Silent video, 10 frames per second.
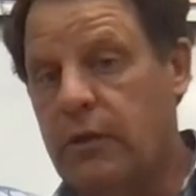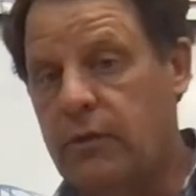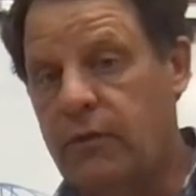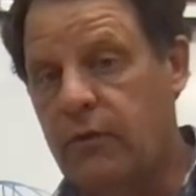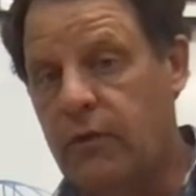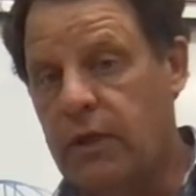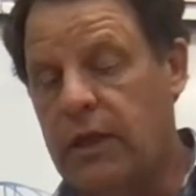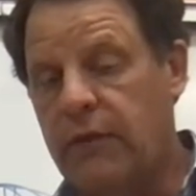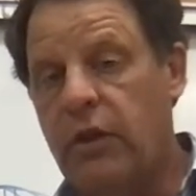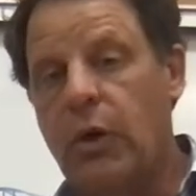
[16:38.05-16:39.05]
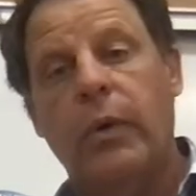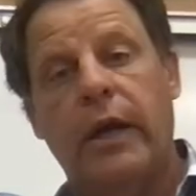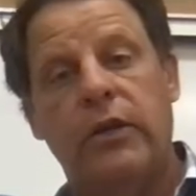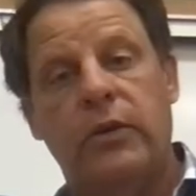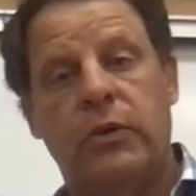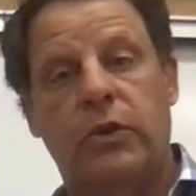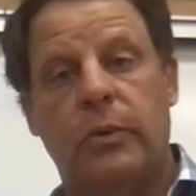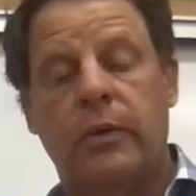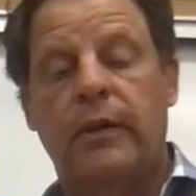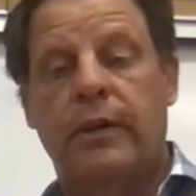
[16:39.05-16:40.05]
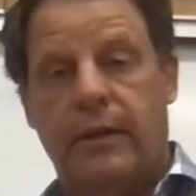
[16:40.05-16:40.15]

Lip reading: is giving away due to